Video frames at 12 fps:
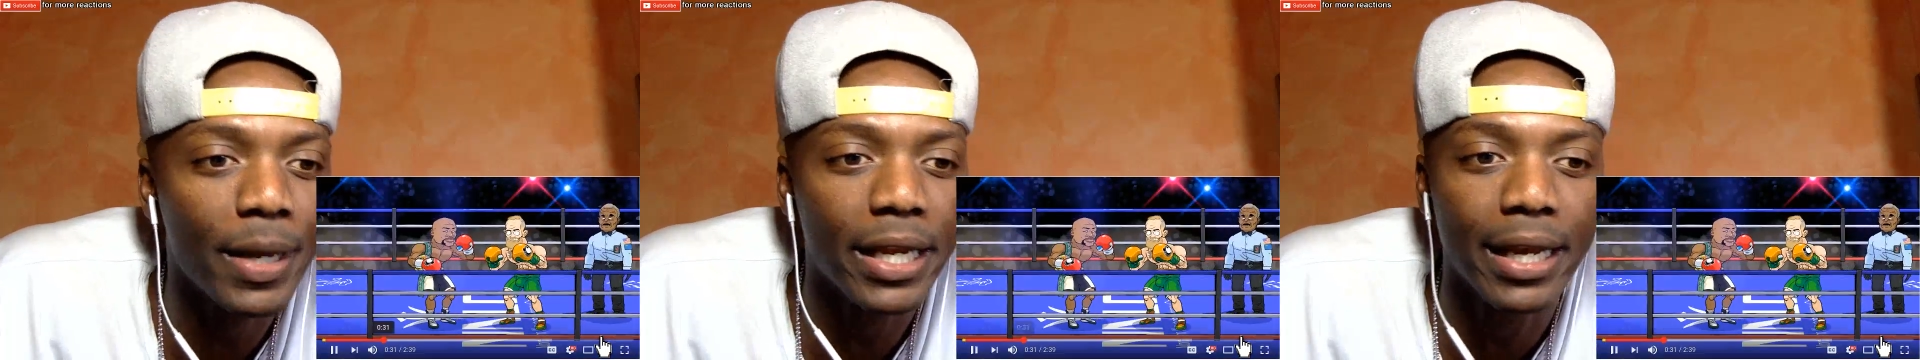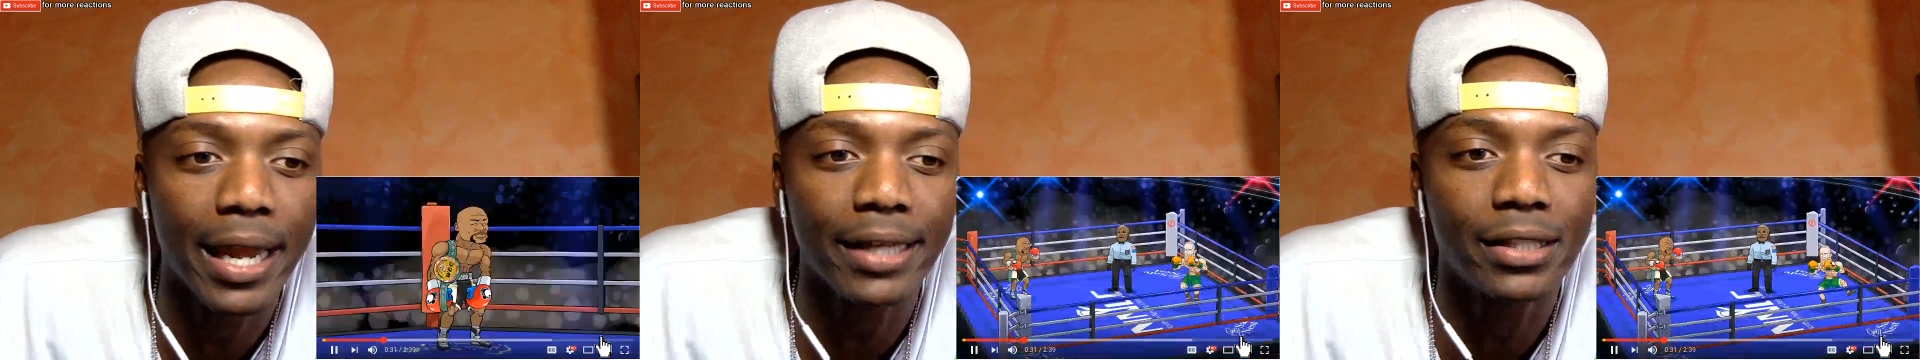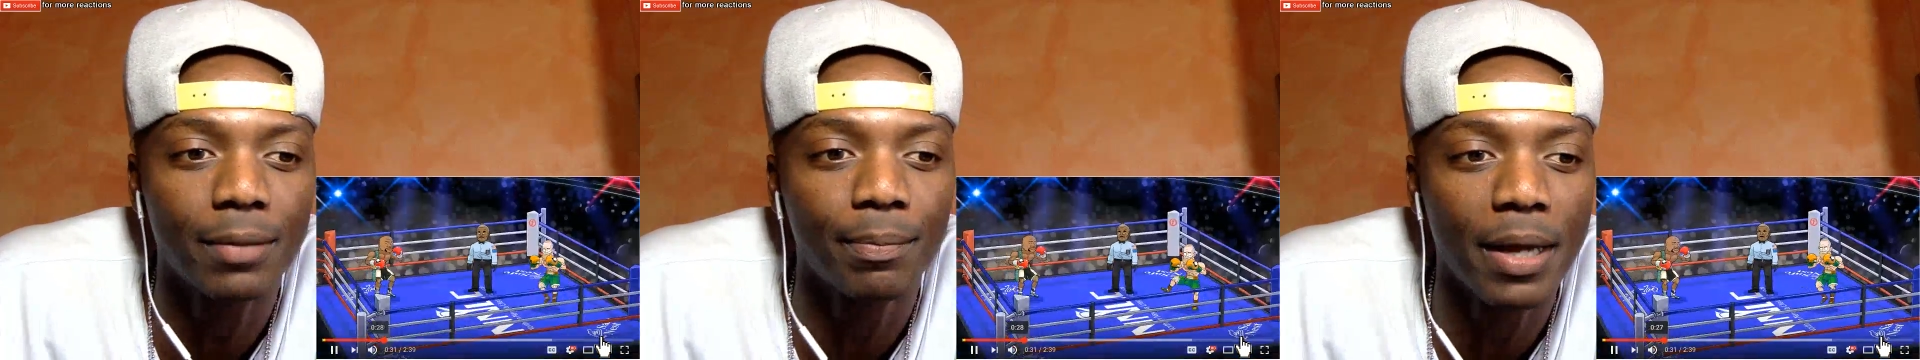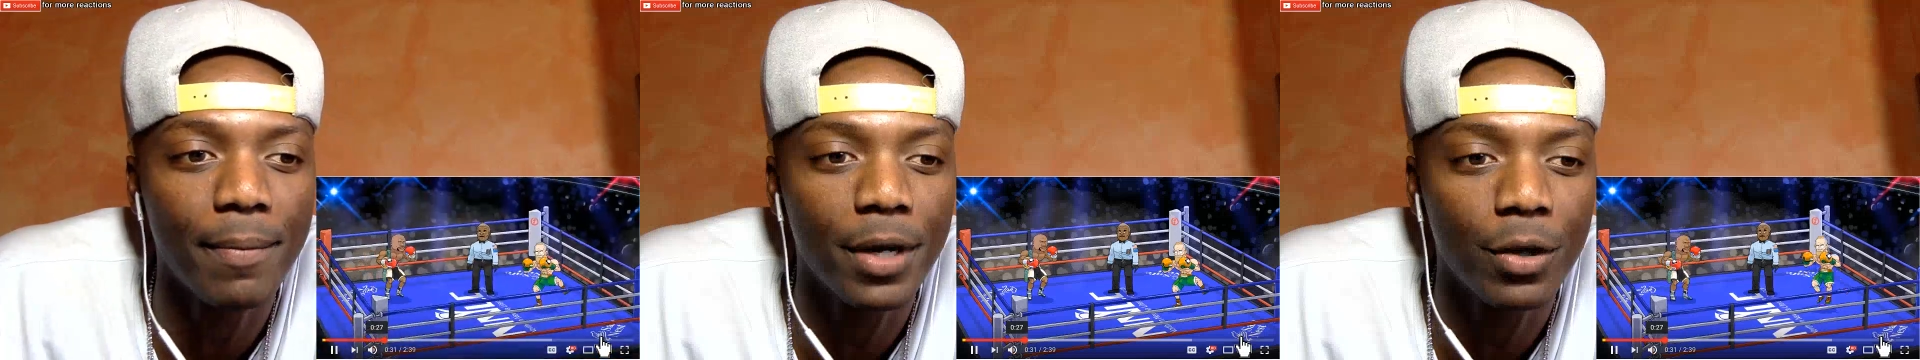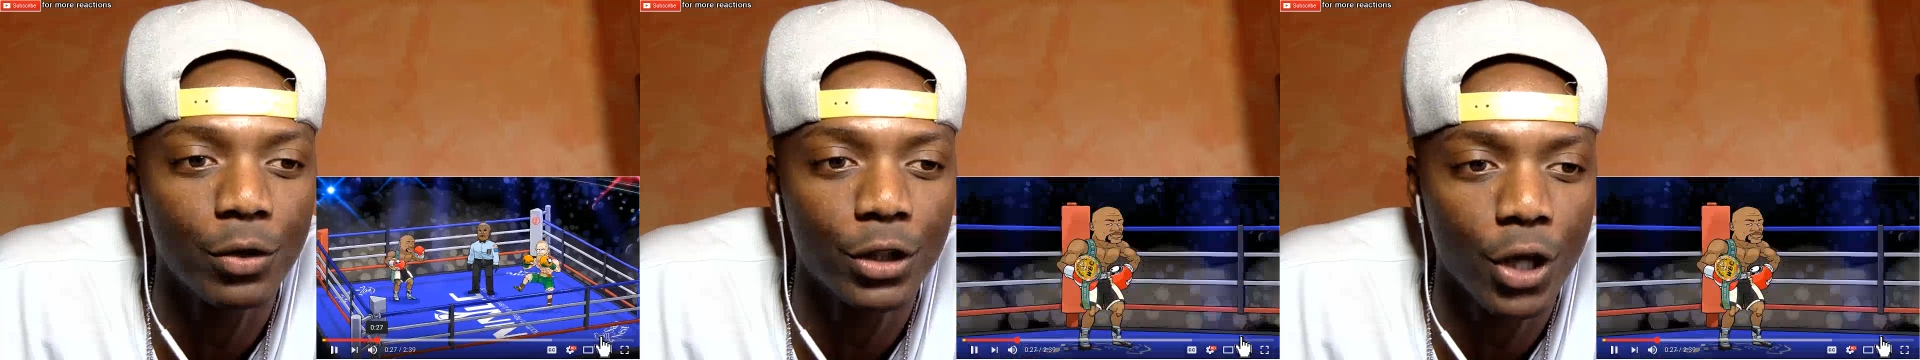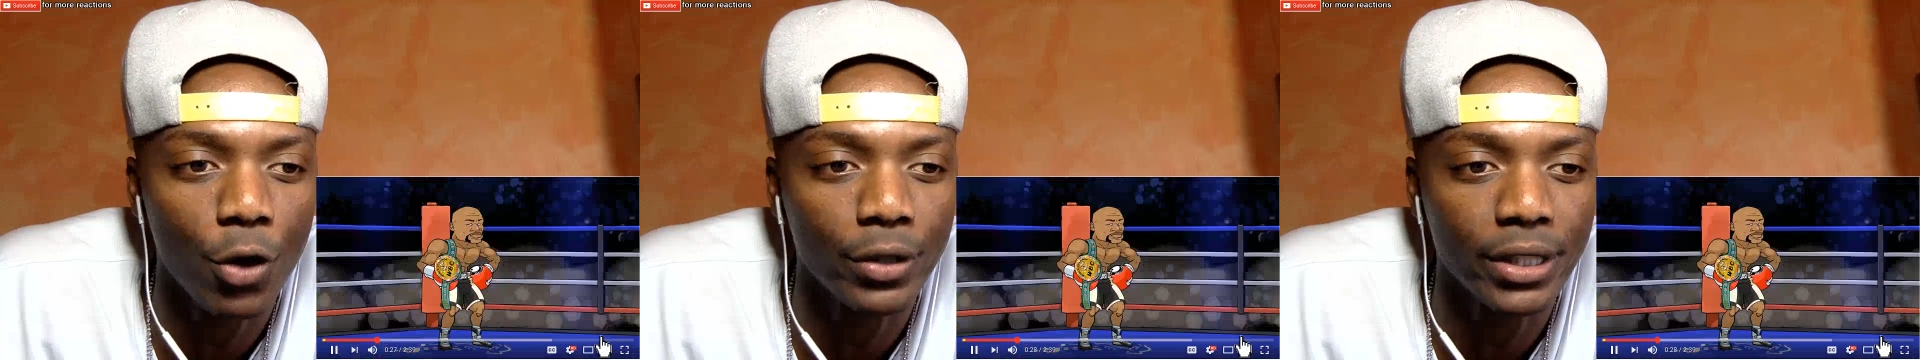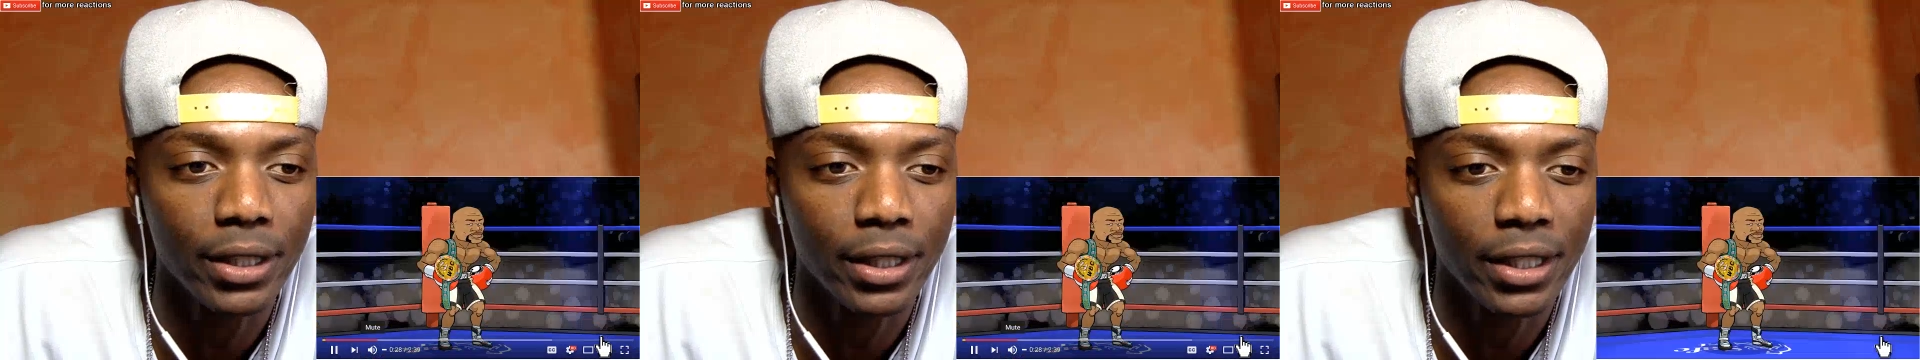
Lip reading: many like subliminal jokes in